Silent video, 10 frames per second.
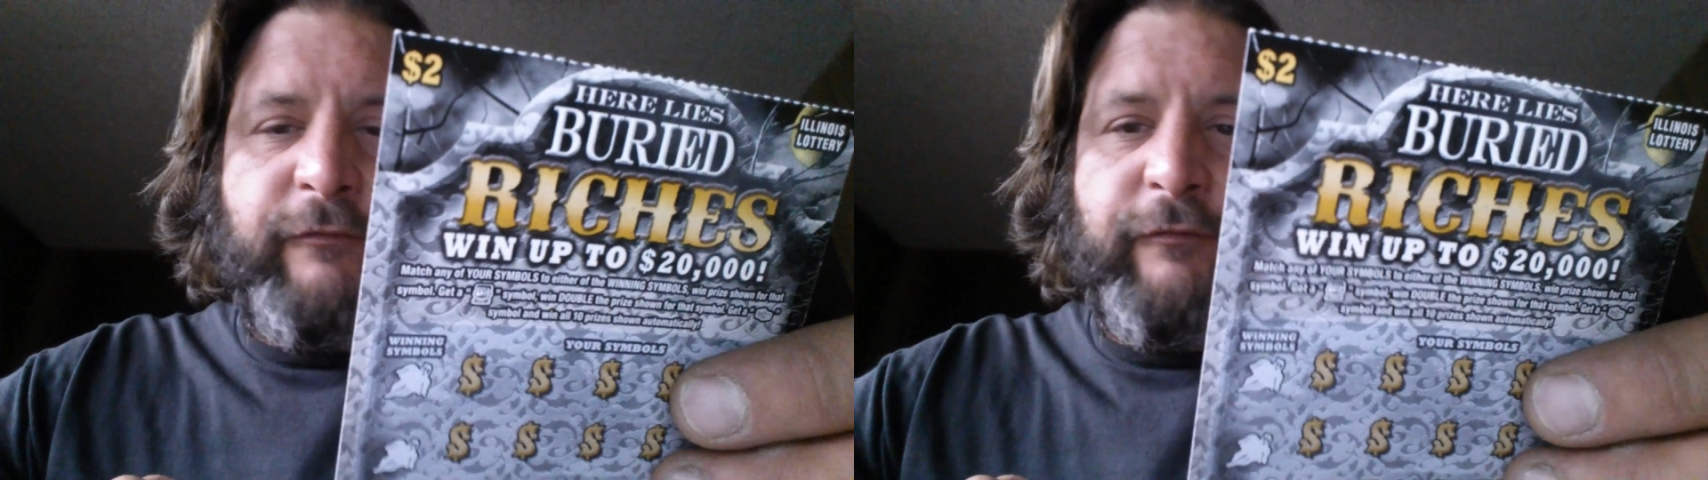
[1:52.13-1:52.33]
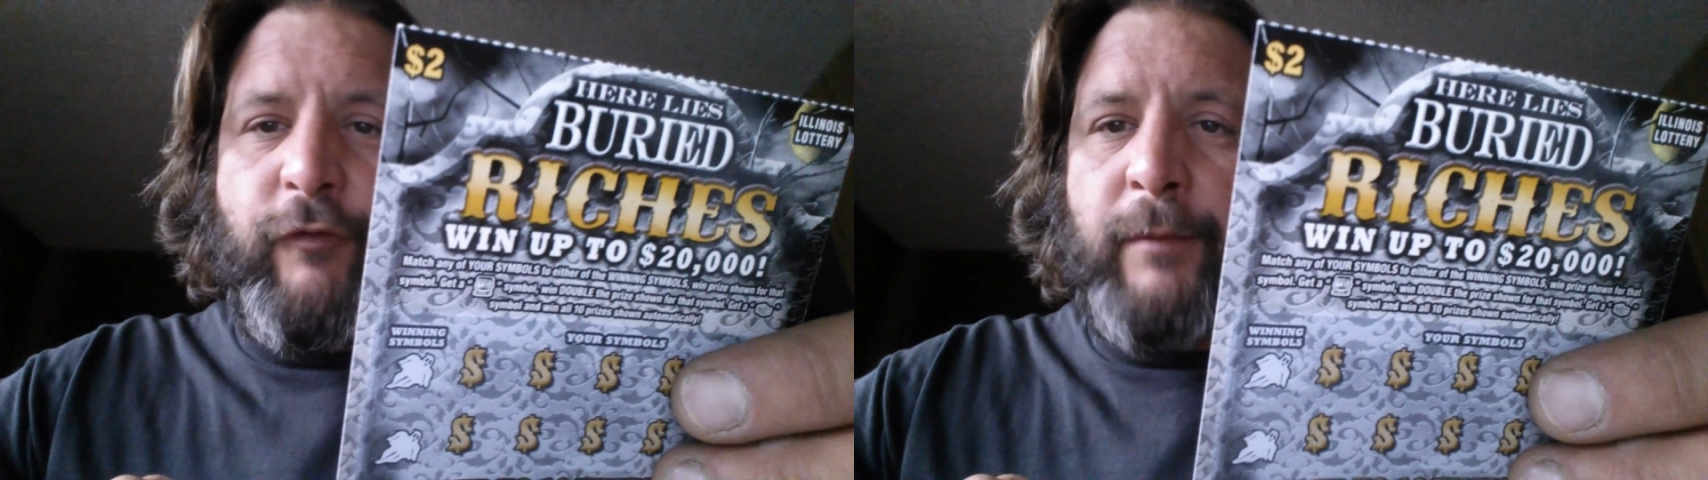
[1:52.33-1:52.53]

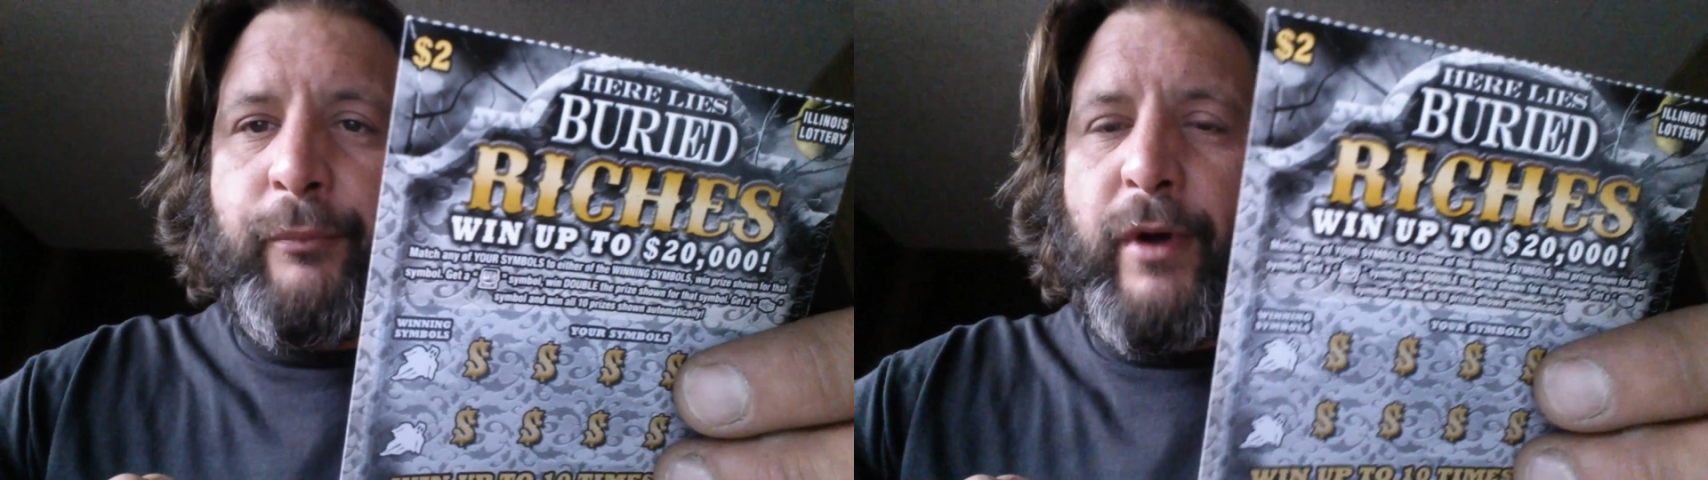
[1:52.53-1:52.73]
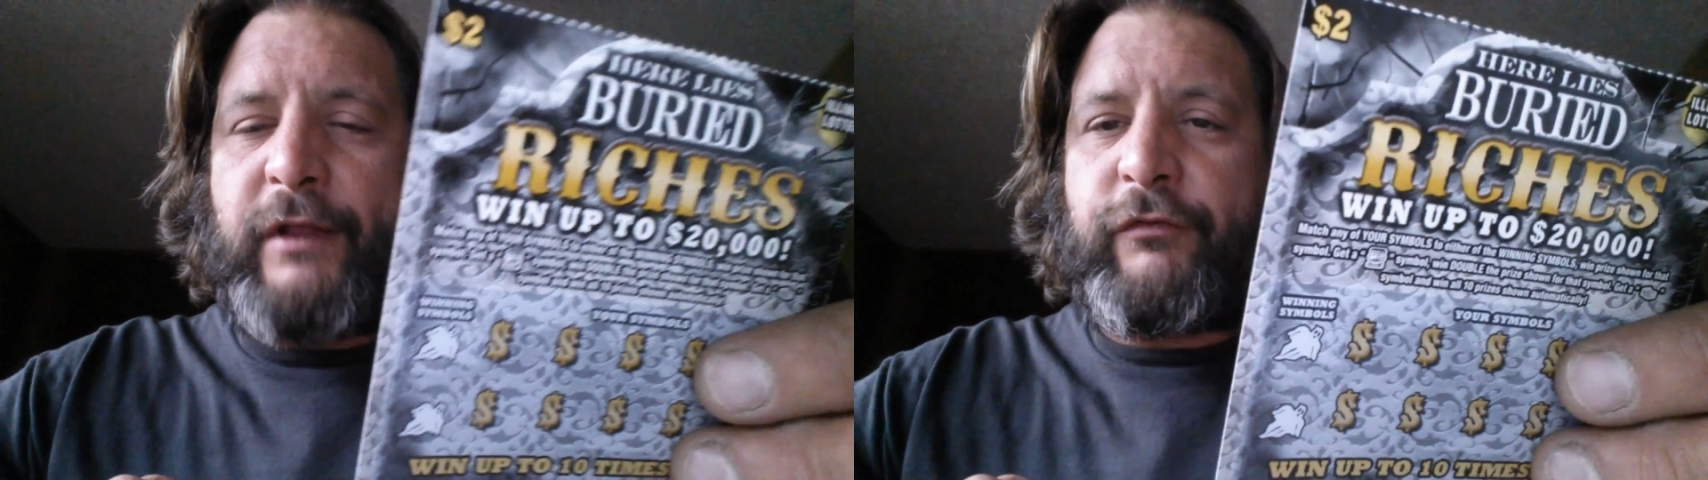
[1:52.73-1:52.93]

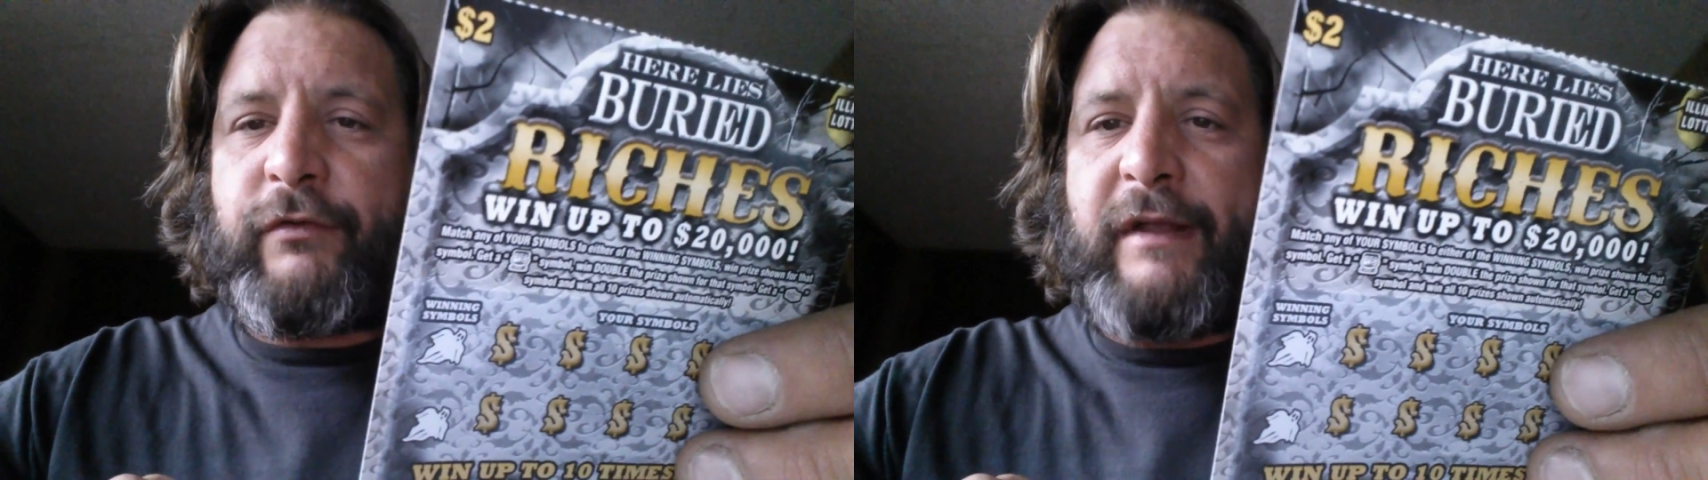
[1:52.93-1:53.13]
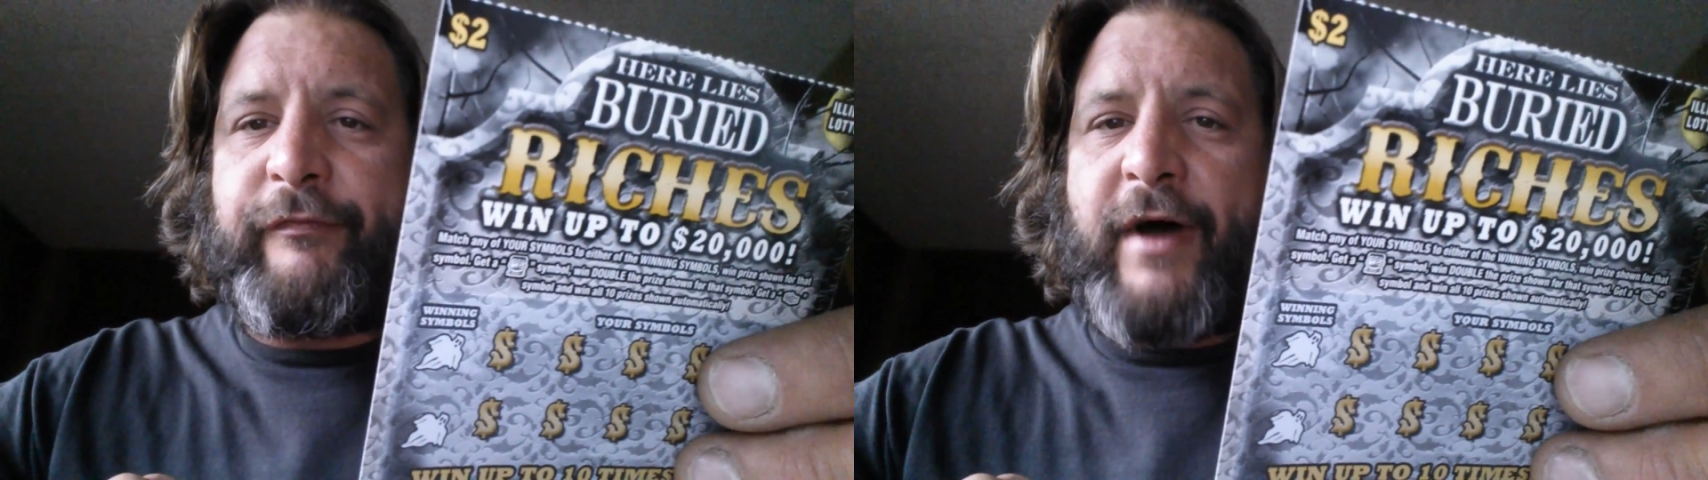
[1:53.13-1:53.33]

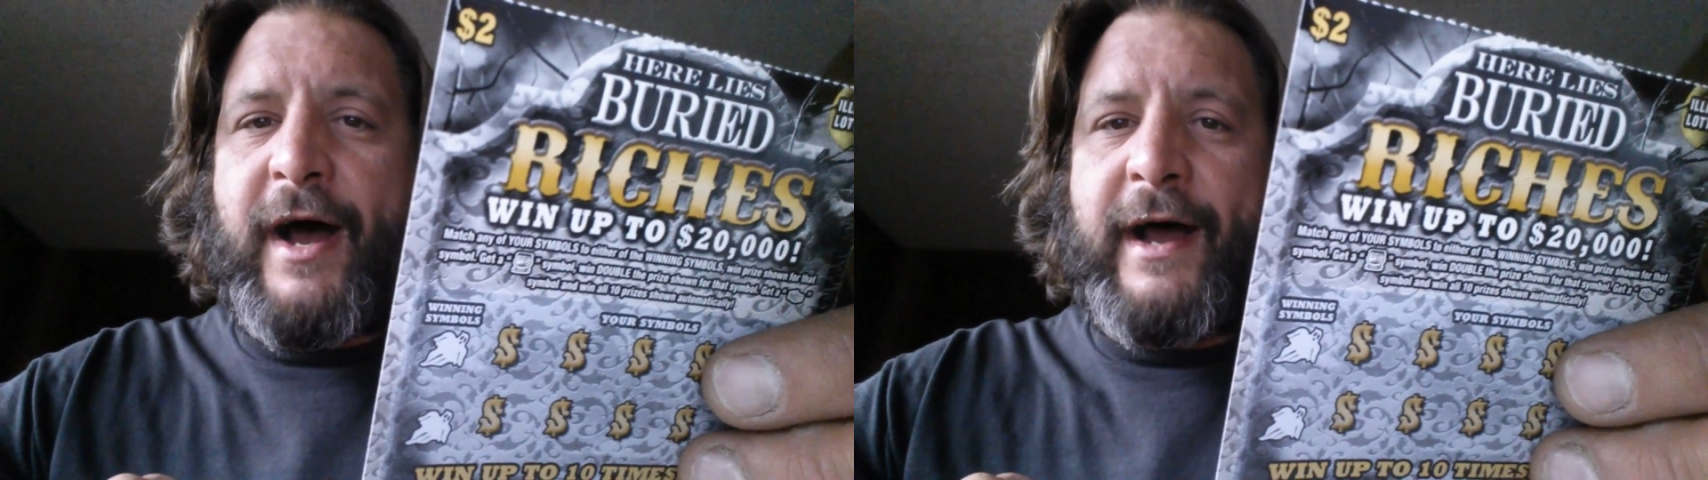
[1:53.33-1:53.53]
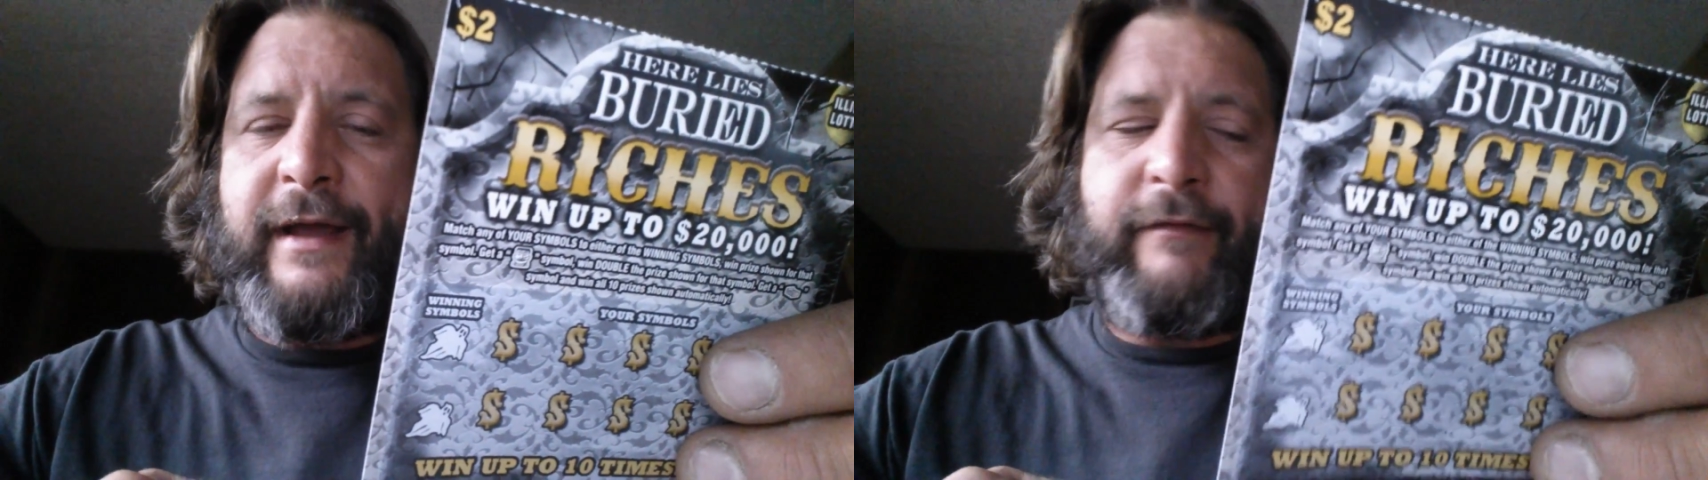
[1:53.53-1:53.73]

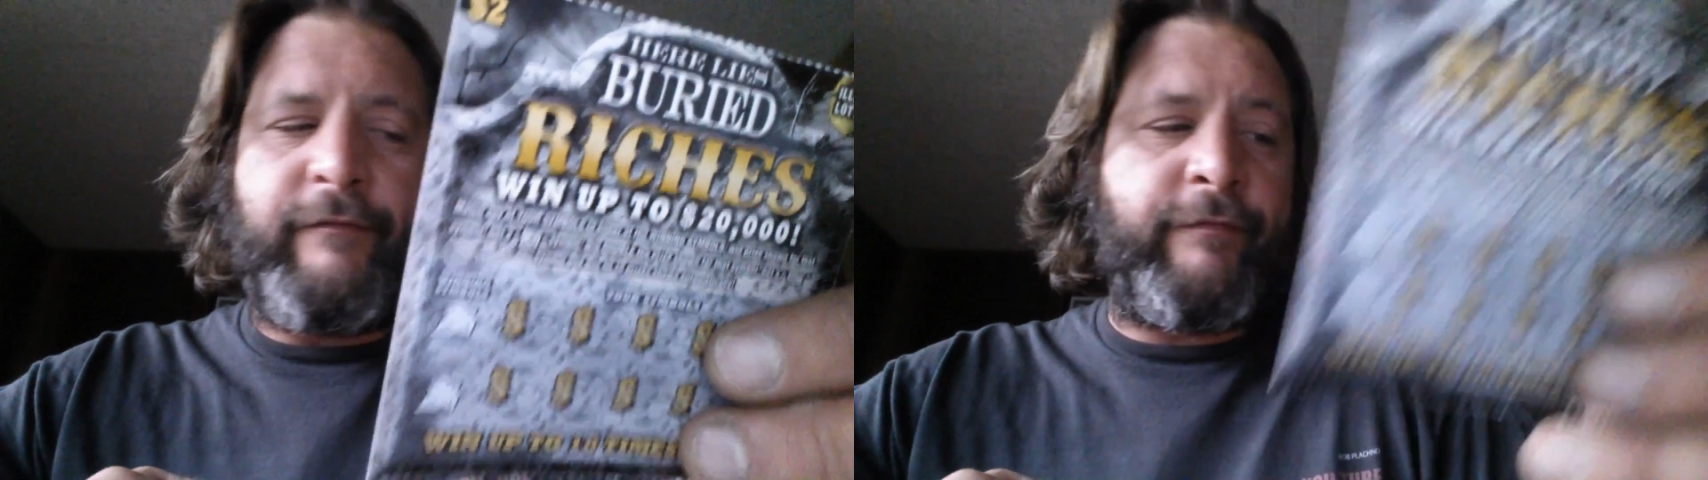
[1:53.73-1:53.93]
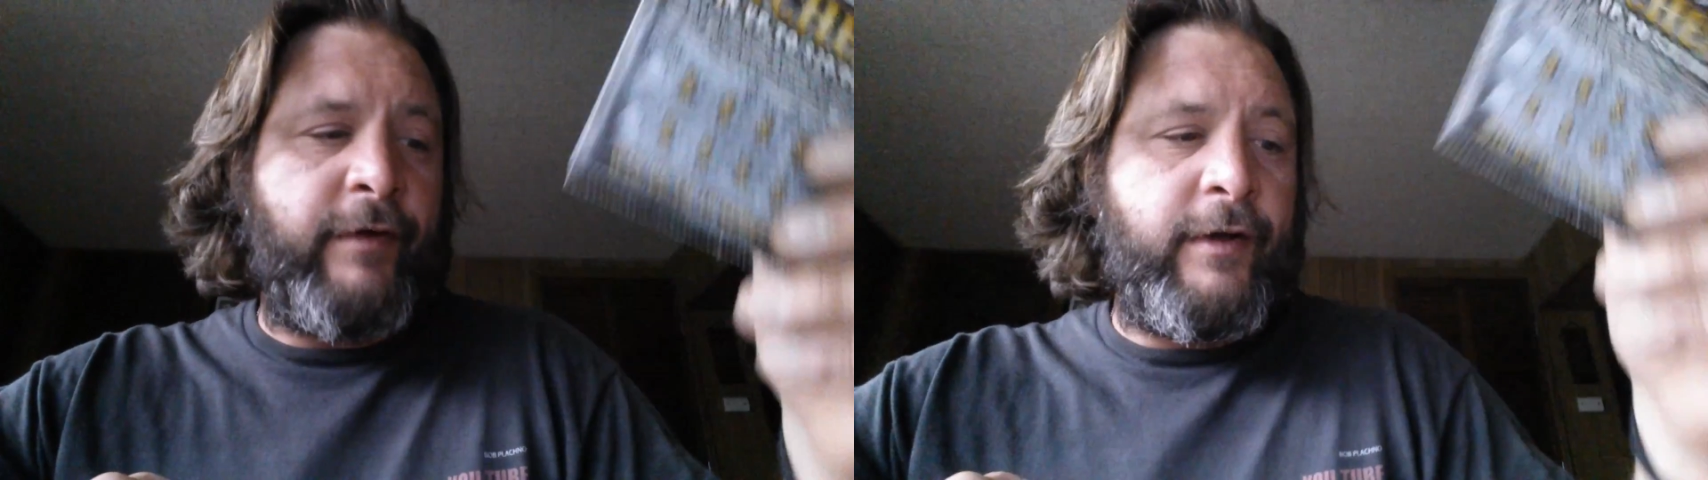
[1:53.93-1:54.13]
4.35.